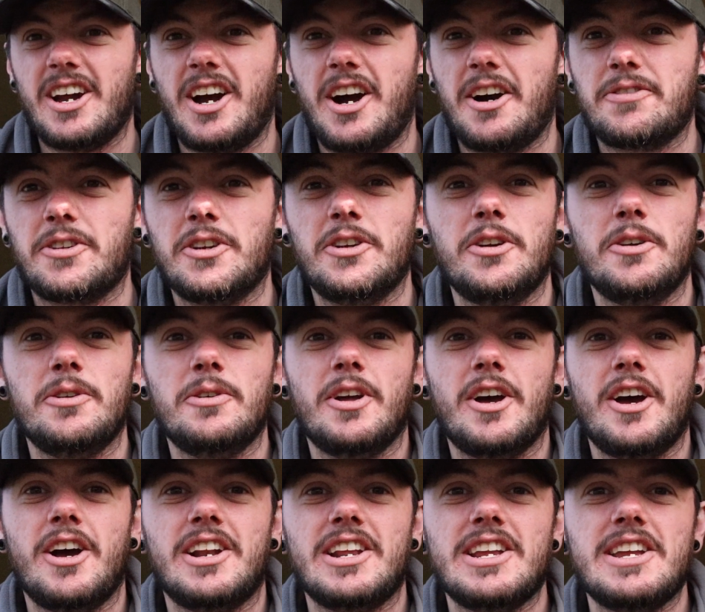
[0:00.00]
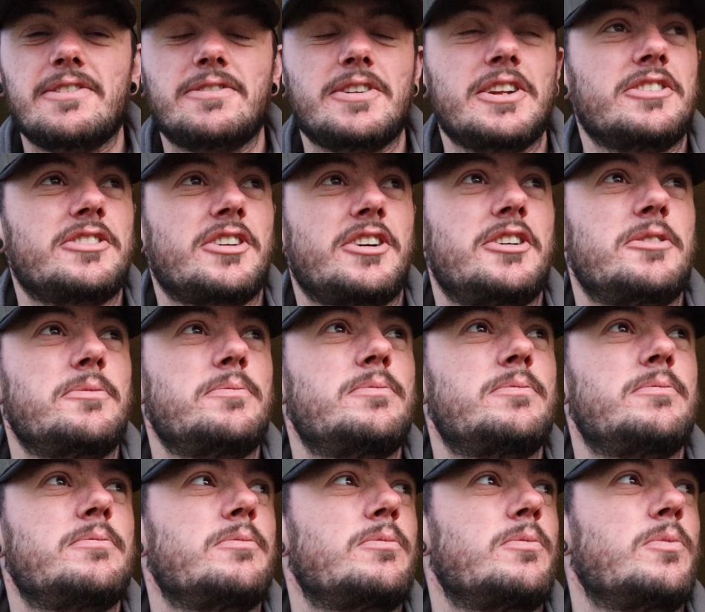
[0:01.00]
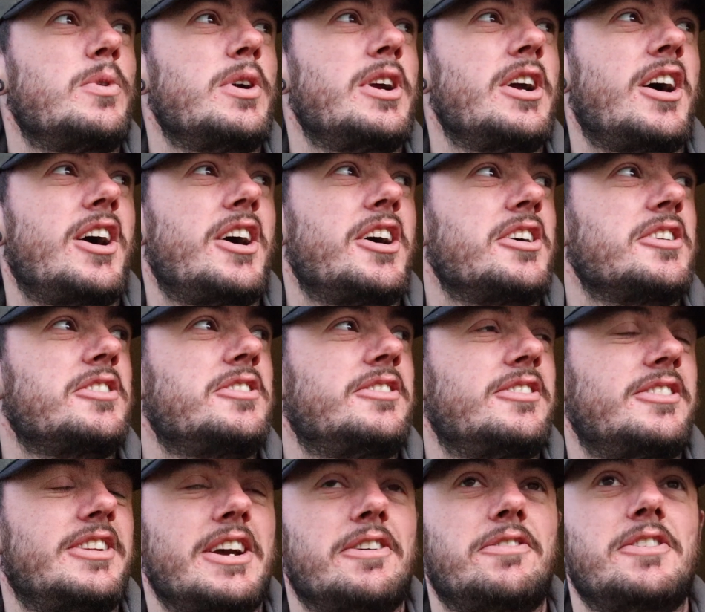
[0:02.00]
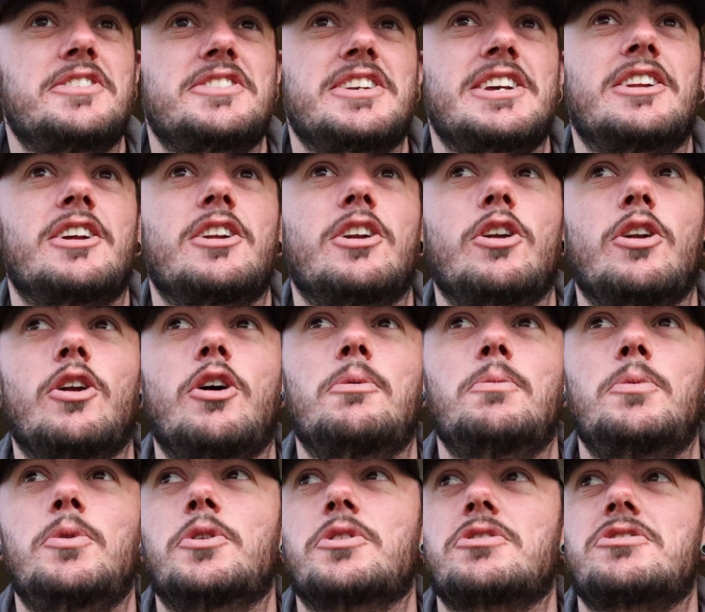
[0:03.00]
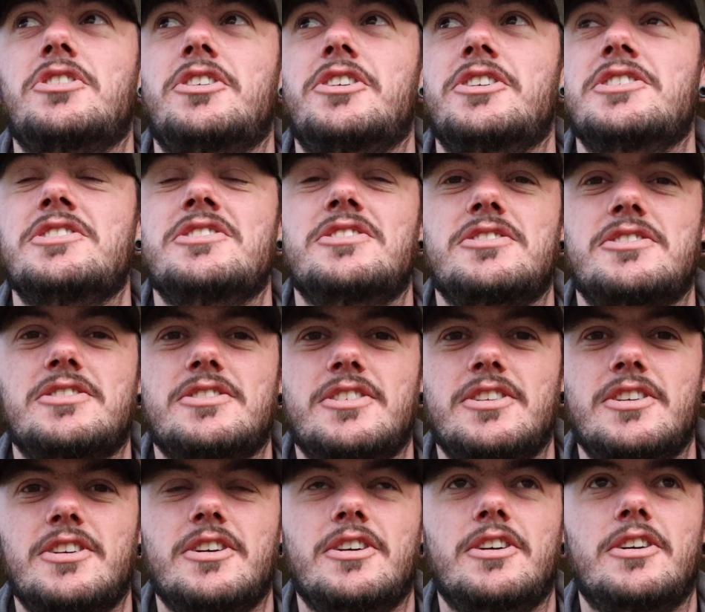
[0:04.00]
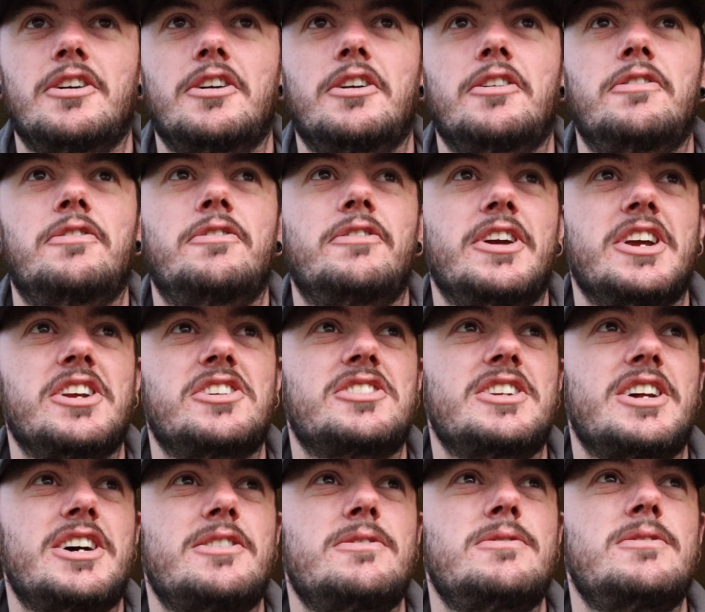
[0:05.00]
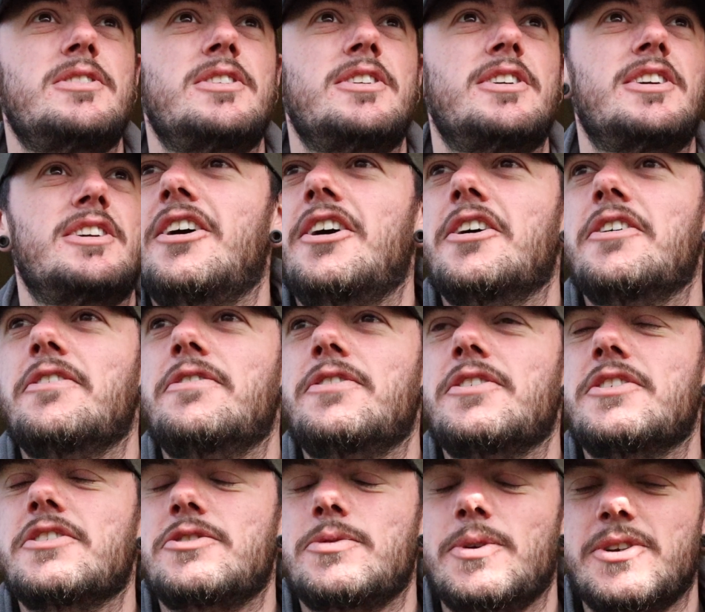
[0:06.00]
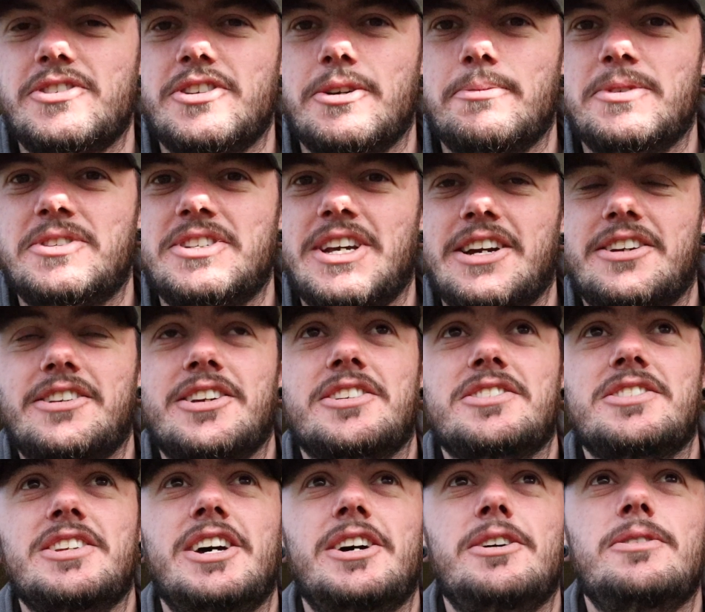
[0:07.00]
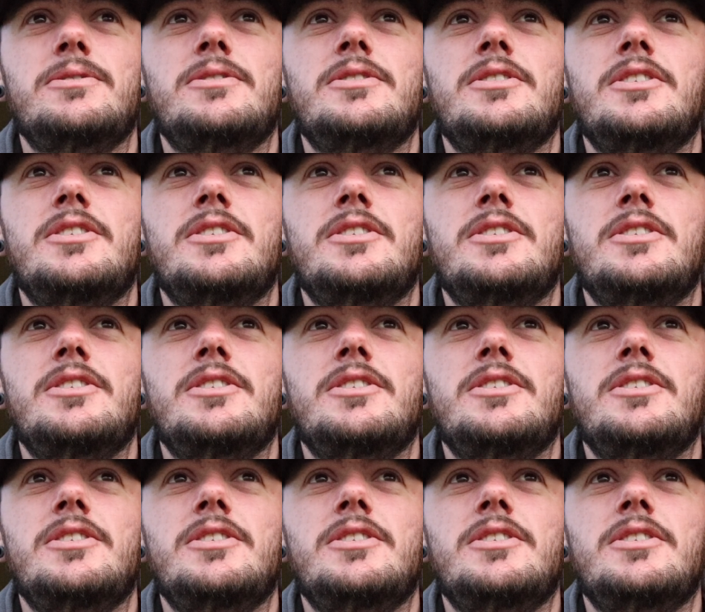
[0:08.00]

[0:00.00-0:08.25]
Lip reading: afternoon, early evening time, we are definitely seeing a lot more signs of fish now. I've switched up my tactics now.